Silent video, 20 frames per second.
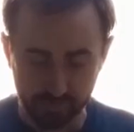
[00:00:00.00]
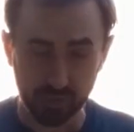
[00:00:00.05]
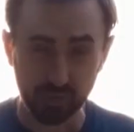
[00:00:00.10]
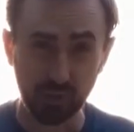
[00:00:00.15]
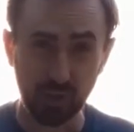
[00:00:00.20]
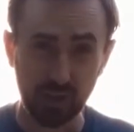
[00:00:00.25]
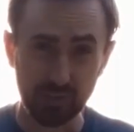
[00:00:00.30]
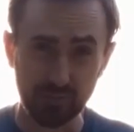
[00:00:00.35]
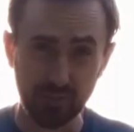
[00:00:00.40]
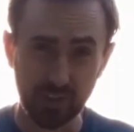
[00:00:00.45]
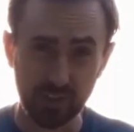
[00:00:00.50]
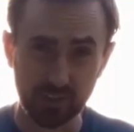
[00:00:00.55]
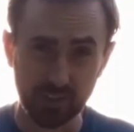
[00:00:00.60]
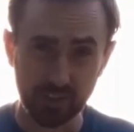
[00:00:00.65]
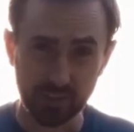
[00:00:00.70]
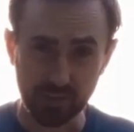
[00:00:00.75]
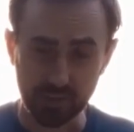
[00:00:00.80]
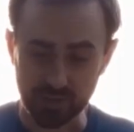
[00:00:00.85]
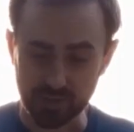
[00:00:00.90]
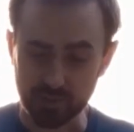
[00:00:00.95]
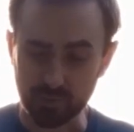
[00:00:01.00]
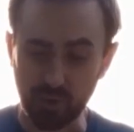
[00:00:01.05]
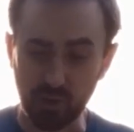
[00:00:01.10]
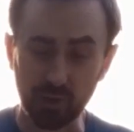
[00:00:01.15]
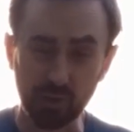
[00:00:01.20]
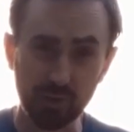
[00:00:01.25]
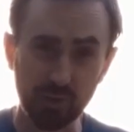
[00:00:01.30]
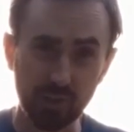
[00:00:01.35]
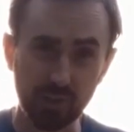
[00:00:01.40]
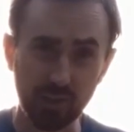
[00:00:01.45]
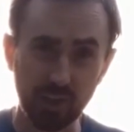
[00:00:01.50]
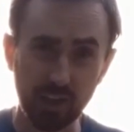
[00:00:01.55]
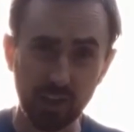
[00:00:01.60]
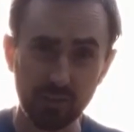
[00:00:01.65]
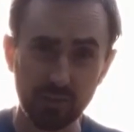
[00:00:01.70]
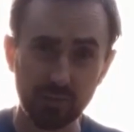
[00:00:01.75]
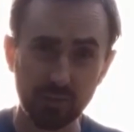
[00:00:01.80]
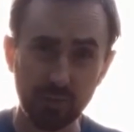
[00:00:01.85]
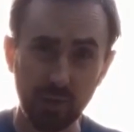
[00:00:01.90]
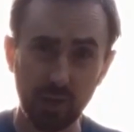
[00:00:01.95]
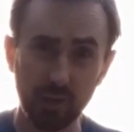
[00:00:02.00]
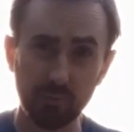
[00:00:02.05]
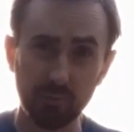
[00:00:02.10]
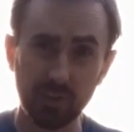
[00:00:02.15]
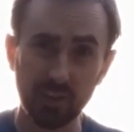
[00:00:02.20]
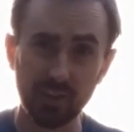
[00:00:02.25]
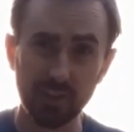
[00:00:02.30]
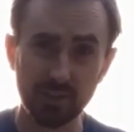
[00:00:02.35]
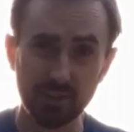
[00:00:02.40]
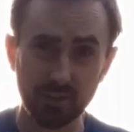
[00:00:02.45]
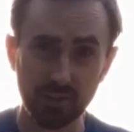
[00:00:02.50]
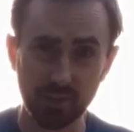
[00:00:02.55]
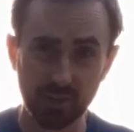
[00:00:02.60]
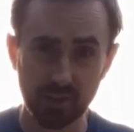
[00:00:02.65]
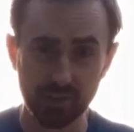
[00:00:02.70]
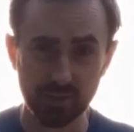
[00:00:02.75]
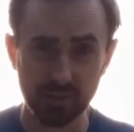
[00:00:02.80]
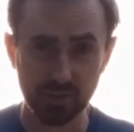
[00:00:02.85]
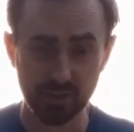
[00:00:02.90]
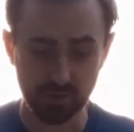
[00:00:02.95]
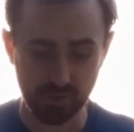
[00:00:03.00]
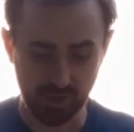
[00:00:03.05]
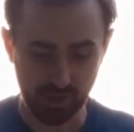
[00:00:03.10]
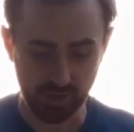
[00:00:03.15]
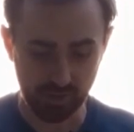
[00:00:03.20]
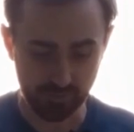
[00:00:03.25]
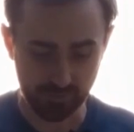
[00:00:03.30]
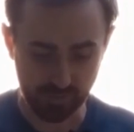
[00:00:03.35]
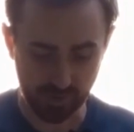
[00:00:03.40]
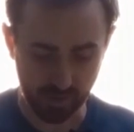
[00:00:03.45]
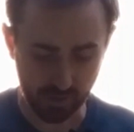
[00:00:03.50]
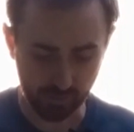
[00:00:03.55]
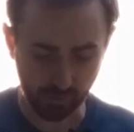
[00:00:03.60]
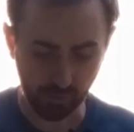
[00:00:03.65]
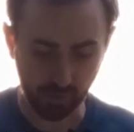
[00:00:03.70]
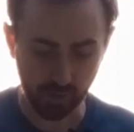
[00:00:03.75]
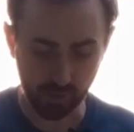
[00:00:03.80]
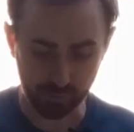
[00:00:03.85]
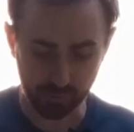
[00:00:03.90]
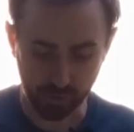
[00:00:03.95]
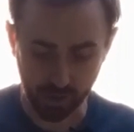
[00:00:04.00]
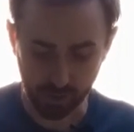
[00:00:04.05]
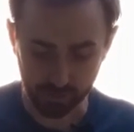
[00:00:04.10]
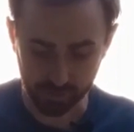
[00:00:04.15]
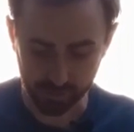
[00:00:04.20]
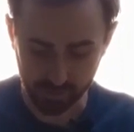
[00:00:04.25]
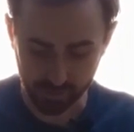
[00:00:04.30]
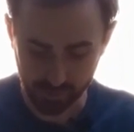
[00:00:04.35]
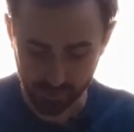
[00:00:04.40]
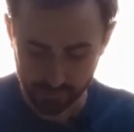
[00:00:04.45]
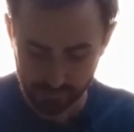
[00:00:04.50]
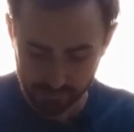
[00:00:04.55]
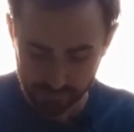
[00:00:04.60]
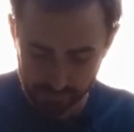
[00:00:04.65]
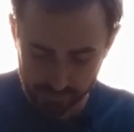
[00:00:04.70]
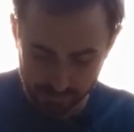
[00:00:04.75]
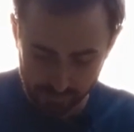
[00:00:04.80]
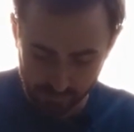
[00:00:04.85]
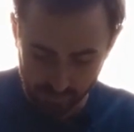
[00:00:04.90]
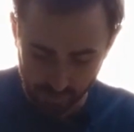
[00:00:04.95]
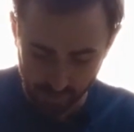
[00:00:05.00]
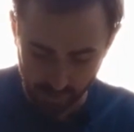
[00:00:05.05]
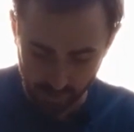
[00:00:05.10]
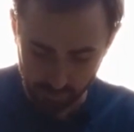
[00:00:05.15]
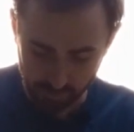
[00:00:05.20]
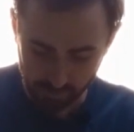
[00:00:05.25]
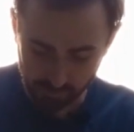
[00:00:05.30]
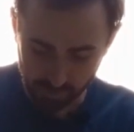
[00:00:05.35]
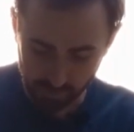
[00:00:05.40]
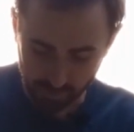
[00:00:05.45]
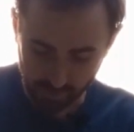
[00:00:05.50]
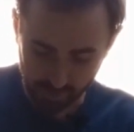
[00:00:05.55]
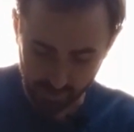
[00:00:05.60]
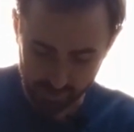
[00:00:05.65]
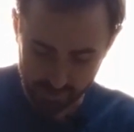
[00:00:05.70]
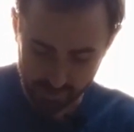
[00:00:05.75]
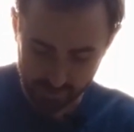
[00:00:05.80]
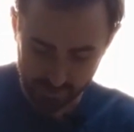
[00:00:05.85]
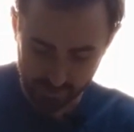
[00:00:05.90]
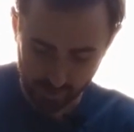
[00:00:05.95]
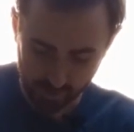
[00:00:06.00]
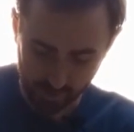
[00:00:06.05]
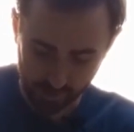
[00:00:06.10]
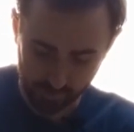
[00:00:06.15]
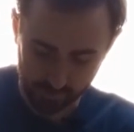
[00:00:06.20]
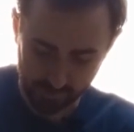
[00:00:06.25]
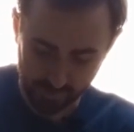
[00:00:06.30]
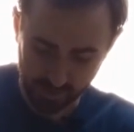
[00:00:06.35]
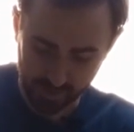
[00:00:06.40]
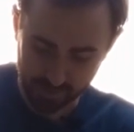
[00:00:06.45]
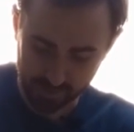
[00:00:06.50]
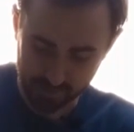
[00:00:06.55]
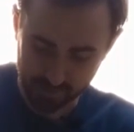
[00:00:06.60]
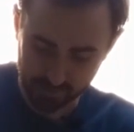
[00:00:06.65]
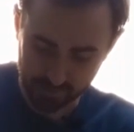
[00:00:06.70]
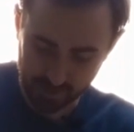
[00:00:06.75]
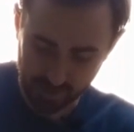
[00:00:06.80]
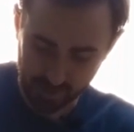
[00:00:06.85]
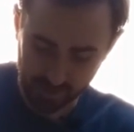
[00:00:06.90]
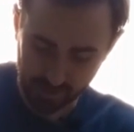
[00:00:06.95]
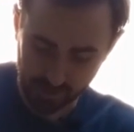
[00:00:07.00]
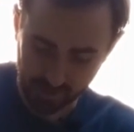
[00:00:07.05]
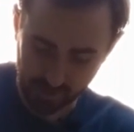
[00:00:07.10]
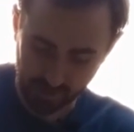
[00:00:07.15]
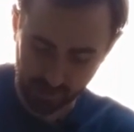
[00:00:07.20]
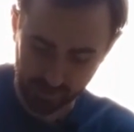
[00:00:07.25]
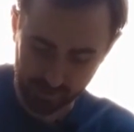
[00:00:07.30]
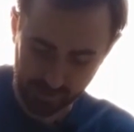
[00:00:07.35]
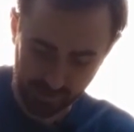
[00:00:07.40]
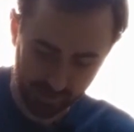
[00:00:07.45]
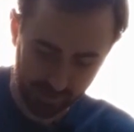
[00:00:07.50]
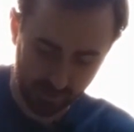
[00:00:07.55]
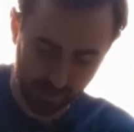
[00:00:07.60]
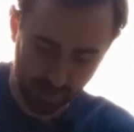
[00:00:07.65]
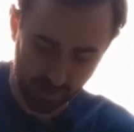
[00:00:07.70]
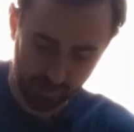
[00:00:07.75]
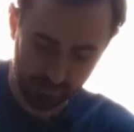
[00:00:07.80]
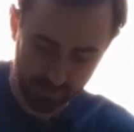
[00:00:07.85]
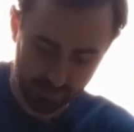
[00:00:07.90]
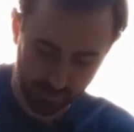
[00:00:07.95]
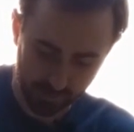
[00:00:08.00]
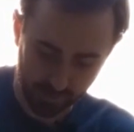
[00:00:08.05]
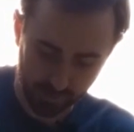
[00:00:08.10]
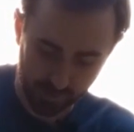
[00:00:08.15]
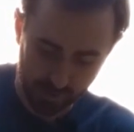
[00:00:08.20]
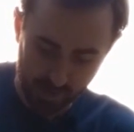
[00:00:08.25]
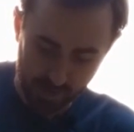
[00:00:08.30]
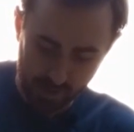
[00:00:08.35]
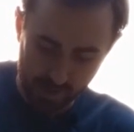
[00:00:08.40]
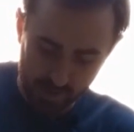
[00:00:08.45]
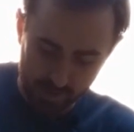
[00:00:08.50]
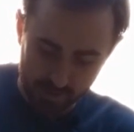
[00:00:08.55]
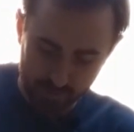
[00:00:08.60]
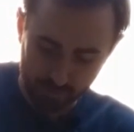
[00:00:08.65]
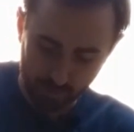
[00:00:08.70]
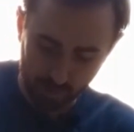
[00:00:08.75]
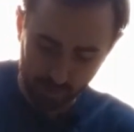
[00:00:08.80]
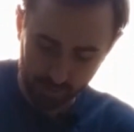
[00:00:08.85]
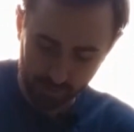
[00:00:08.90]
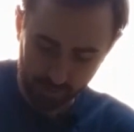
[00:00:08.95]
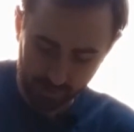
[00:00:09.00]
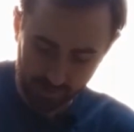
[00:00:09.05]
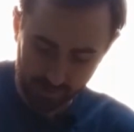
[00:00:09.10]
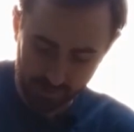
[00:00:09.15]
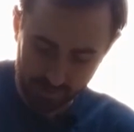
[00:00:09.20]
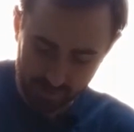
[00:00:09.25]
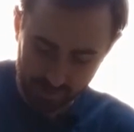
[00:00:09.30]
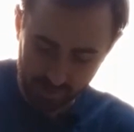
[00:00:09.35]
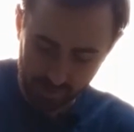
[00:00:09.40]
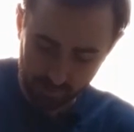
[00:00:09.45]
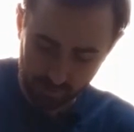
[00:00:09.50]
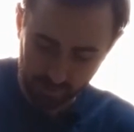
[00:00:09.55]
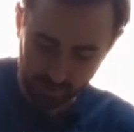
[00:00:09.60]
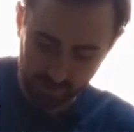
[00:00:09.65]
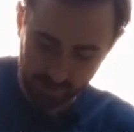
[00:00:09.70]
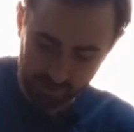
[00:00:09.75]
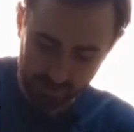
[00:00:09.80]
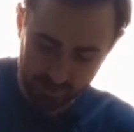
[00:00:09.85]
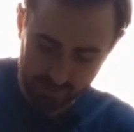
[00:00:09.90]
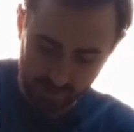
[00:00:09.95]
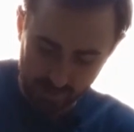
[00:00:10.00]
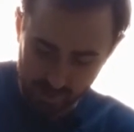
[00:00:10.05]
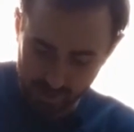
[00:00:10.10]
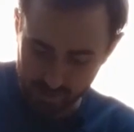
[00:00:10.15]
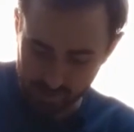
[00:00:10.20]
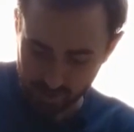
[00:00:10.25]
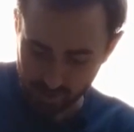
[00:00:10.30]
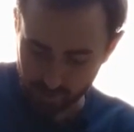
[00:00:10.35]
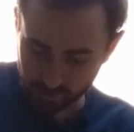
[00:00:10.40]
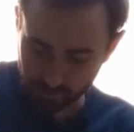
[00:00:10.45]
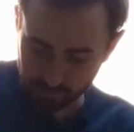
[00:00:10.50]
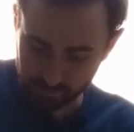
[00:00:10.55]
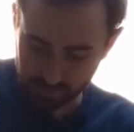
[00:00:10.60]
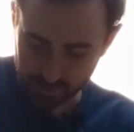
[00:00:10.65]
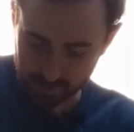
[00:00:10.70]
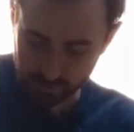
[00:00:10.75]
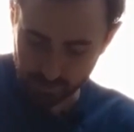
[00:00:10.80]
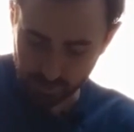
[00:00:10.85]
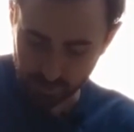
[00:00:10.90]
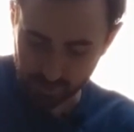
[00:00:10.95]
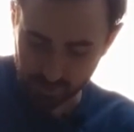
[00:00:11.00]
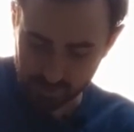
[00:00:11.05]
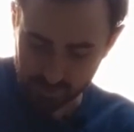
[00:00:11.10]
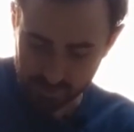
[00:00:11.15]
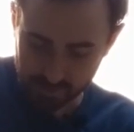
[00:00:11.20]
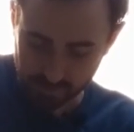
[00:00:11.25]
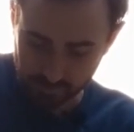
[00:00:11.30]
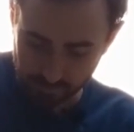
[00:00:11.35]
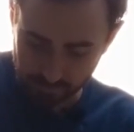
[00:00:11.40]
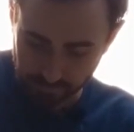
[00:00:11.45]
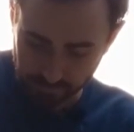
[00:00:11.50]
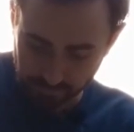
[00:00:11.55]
So I find that the smaller the knife, the easier it is to strike a ferro rod properly. If you guys are fans of taking neck knives or smaller EDC blades that are fixed blades,